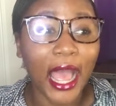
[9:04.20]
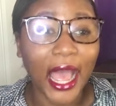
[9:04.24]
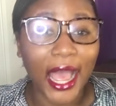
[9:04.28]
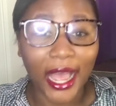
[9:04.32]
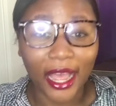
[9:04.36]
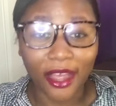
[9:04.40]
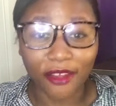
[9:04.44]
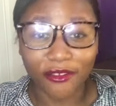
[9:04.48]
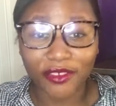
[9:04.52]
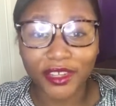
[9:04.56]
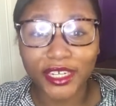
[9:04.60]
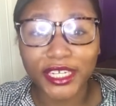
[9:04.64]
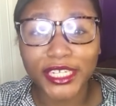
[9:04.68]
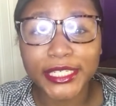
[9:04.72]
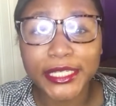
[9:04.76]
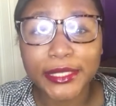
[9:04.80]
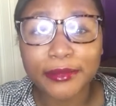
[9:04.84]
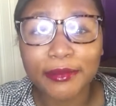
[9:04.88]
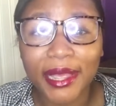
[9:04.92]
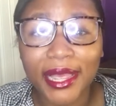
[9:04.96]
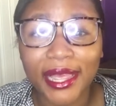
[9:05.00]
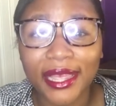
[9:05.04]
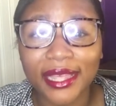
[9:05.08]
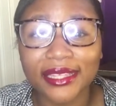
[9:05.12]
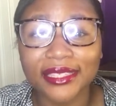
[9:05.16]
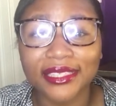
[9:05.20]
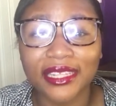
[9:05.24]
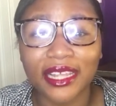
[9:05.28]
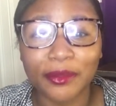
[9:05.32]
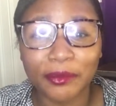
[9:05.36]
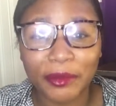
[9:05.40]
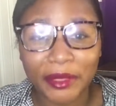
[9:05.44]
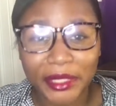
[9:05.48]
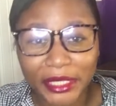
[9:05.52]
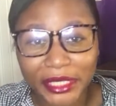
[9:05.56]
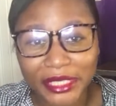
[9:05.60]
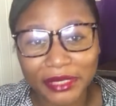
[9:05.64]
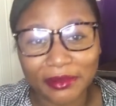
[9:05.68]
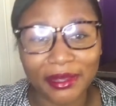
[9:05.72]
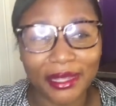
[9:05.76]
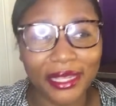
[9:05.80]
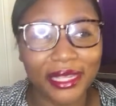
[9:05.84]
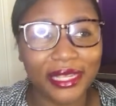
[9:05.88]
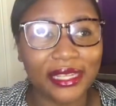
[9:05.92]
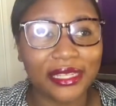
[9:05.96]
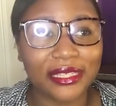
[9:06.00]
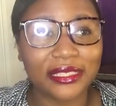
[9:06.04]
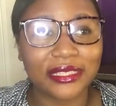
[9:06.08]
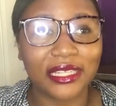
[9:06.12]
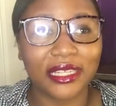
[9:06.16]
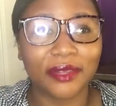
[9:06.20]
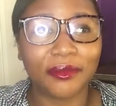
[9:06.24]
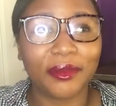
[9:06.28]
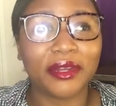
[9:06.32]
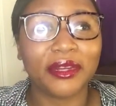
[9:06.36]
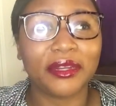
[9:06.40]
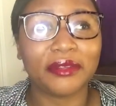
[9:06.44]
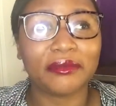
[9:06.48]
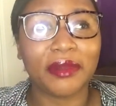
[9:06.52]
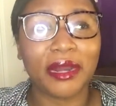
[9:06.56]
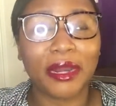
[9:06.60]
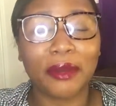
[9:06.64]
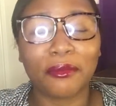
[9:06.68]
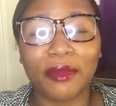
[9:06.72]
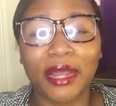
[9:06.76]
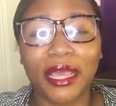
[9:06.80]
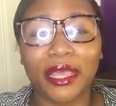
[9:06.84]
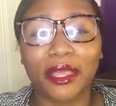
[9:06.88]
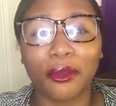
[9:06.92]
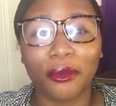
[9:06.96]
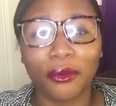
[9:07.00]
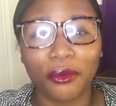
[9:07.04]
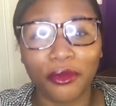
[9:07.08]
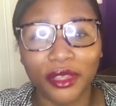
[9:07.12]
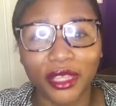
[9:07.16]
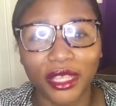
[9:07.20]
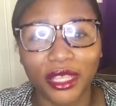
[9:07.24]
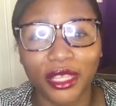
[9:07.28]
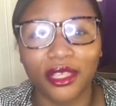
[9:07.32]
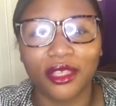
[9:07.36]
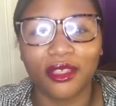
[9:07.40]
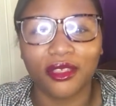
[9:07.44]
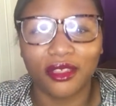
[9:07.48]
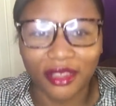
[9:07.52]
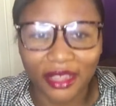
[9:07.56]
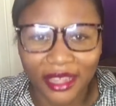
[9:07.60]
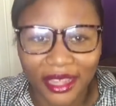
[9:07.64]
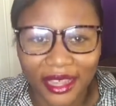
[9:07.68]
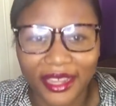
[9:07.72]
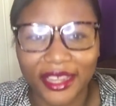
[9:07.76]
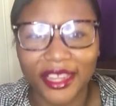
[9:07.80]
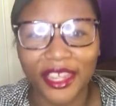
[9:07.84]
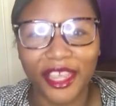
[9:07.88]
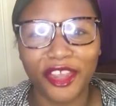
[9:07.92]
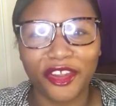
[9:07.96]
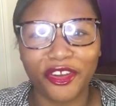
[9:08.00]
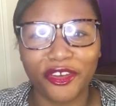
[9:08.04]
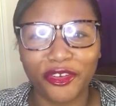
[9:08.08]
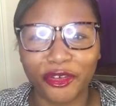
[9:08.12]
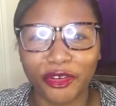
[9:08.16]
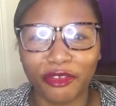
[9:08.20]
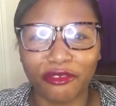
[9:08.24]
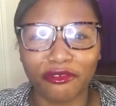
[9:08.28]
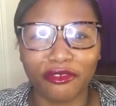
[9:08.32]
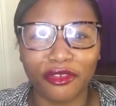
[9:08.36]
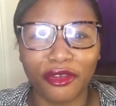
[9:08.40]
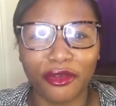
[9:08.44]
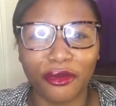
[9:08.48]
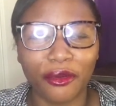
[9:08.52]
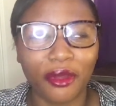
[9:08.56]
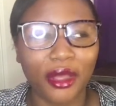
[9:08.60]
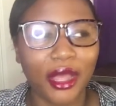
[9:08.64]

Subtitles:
I finished my exam, aced my exam, and then I'm like, okay, I can grieve now.